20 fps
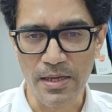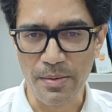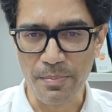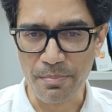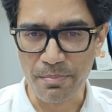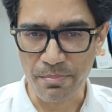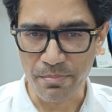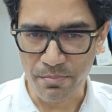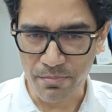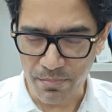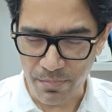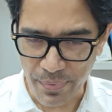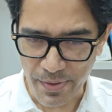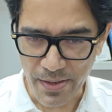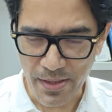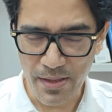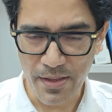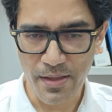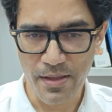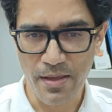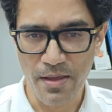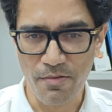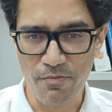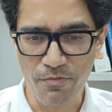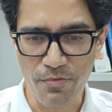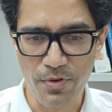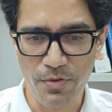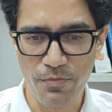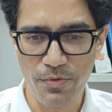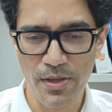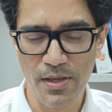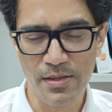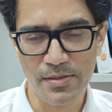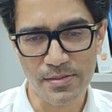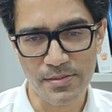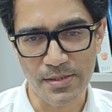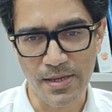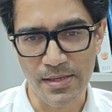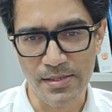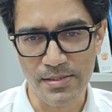I bring every week
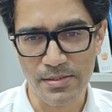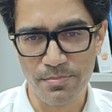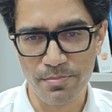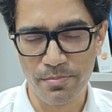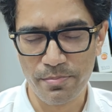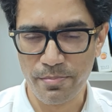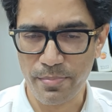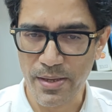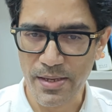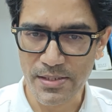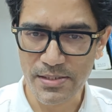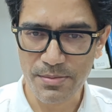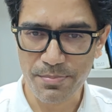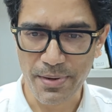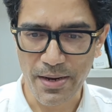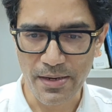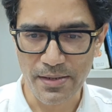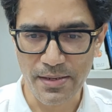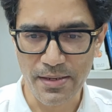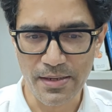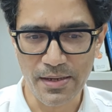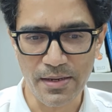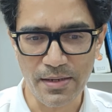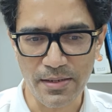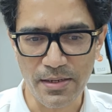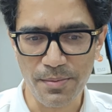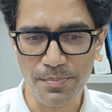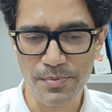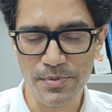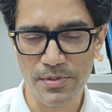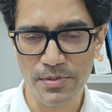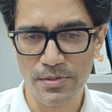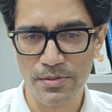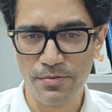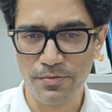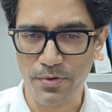science-based practical tips